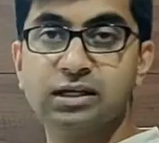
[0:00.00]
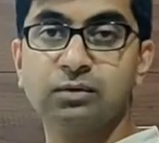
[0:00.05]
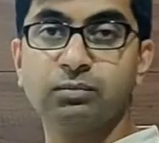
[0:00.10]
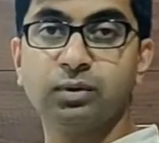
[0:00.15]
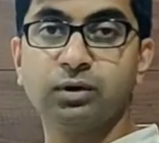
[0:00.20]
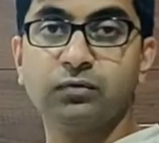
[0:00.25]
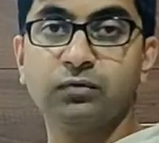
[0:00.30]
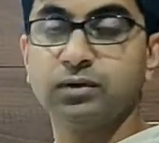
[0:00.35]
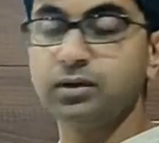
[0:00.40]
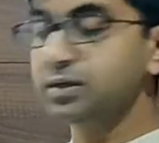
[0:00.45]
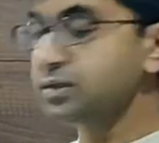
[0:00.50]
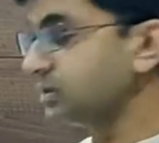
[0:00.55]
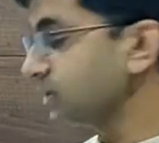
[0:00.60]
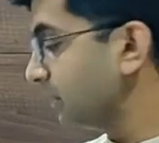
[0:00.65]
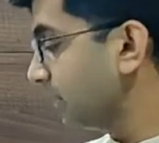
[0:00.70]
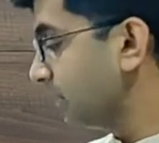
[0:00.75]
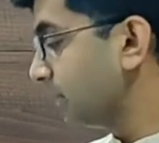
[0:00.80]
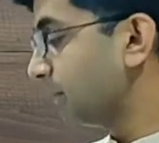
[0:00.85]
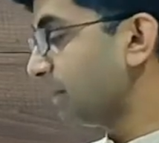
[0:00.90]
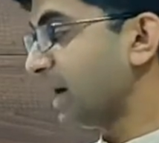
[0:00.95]
number of years,
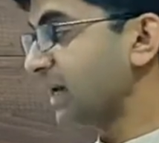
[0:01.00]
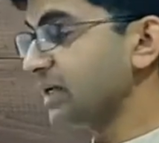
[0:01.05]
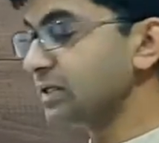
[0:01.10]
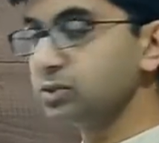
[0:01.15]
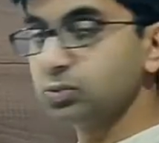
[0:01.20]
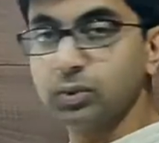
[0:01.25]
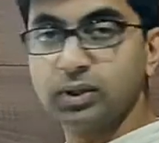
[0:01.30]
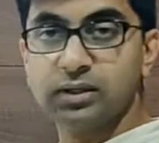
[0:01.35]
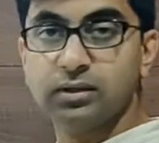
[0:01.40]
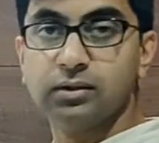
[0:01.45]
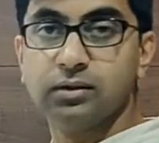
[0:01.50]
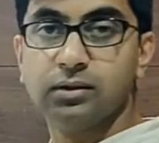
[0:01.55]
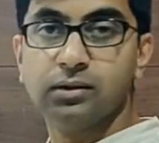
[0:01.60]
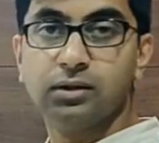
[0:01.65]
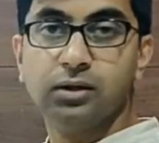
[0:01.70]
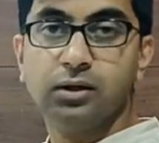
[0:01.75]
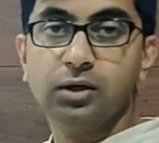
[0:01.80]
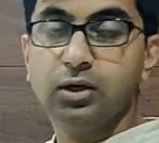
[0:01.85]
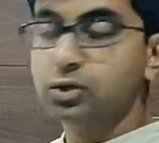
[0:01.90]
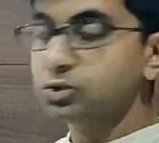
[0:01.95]
minus 1.
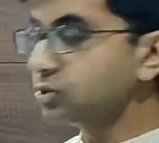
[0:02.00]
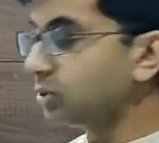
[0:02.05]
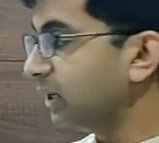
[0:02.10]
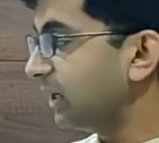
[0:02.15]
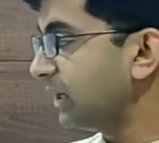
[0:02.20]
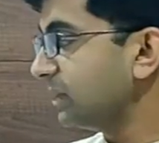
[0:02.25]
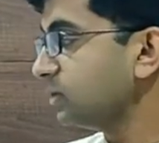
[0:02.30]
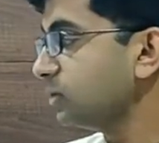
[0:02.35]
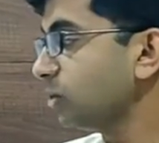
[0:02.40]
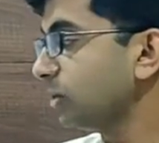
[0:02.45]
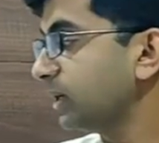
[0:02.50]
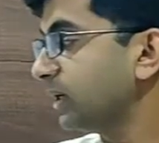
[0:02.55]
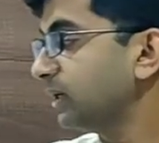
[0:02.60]
So let us